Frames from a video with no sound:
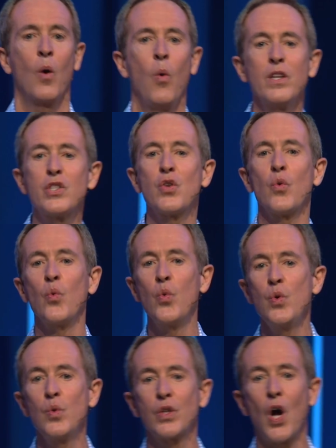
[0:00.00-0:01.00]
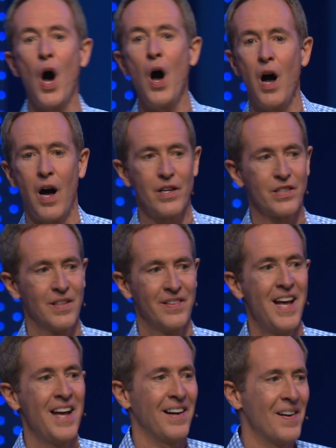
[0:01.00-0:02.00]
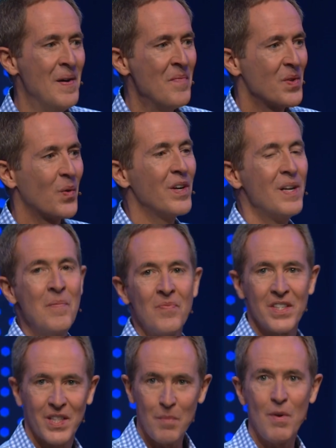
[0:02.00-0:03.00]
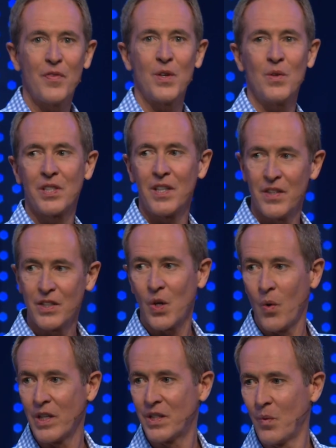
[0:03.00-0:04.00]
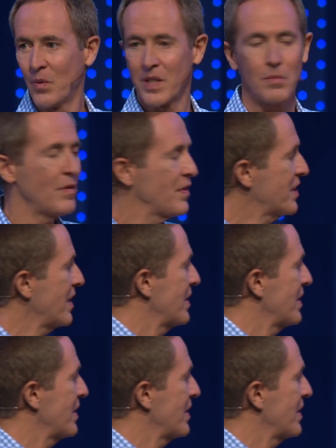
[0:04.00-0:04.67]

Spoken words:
what's the root cause? When some of you see this question, when some of us see